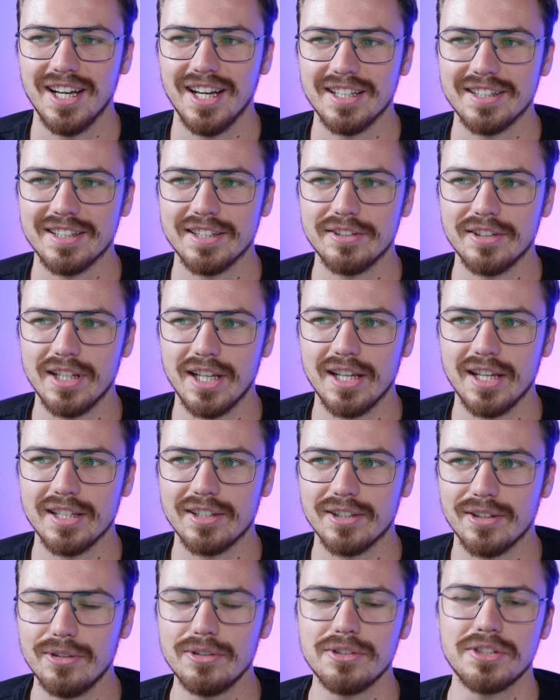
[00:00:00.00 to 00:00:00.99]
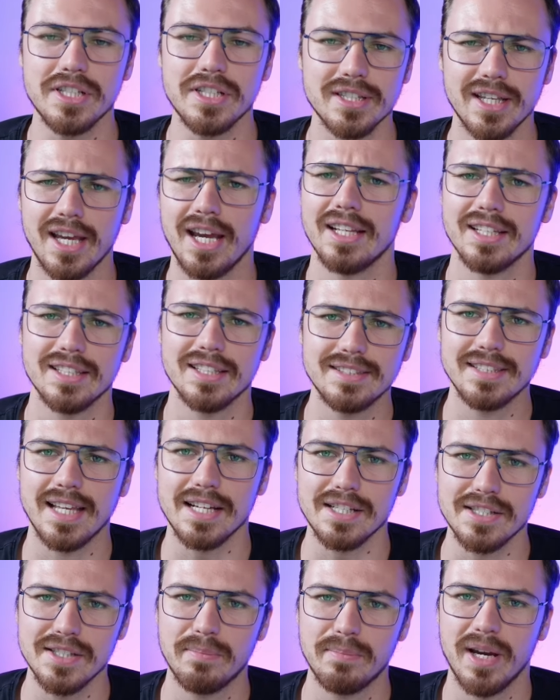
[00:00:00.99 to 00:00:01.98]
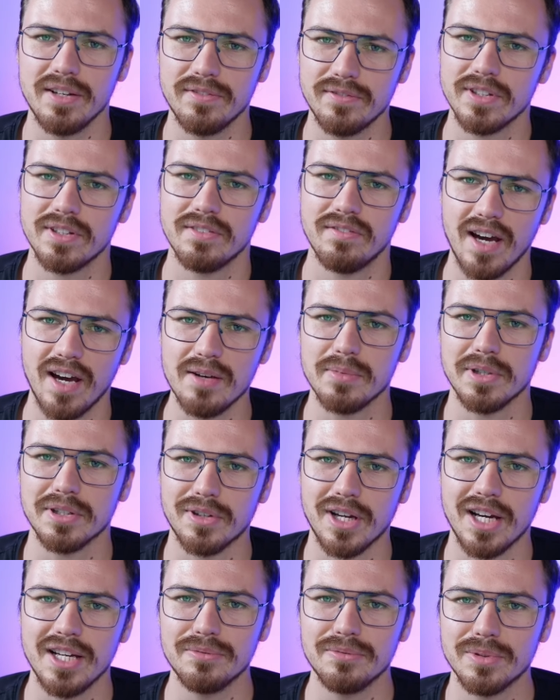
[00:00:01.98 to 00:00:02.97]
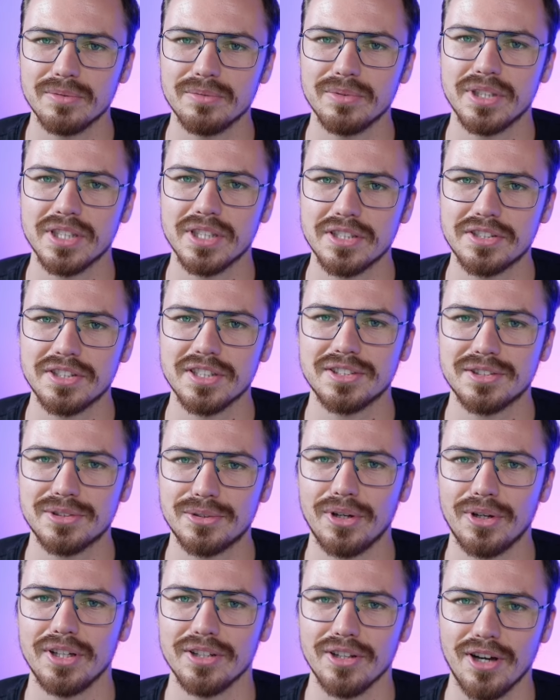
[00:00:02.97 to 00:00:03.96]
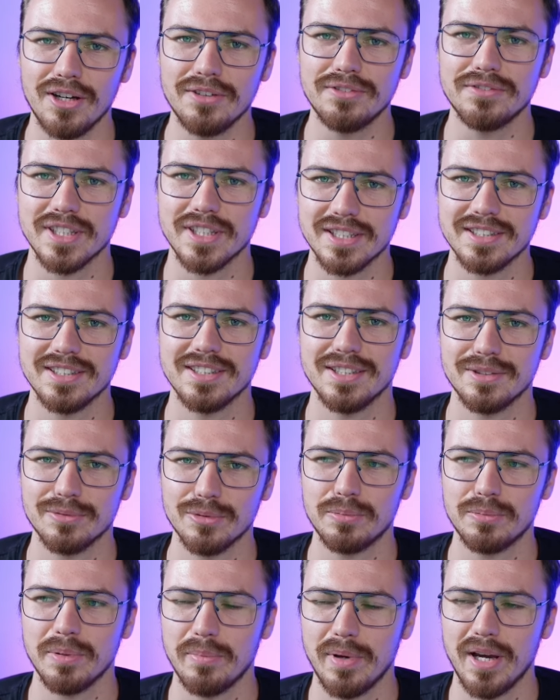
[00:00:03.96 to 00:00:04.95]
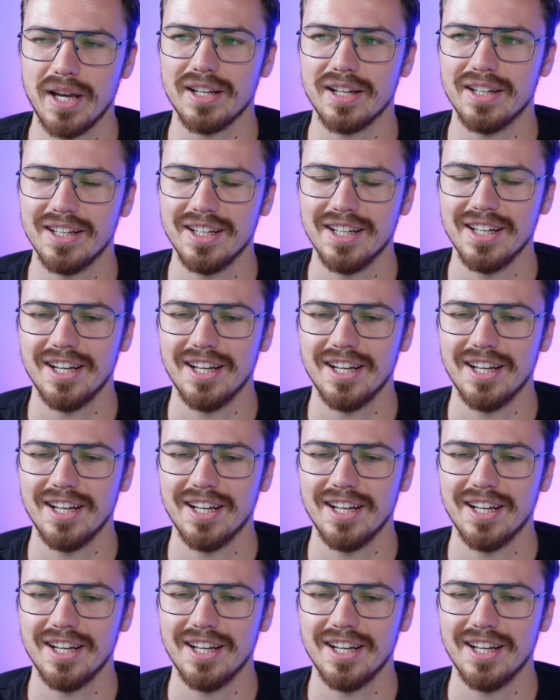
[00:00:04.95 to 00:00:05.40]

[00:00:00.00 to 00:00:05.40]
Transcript: Then you're like, oh shit, yeah, that's actually bad for the environment, right? When we can just turn it off, then it would be better.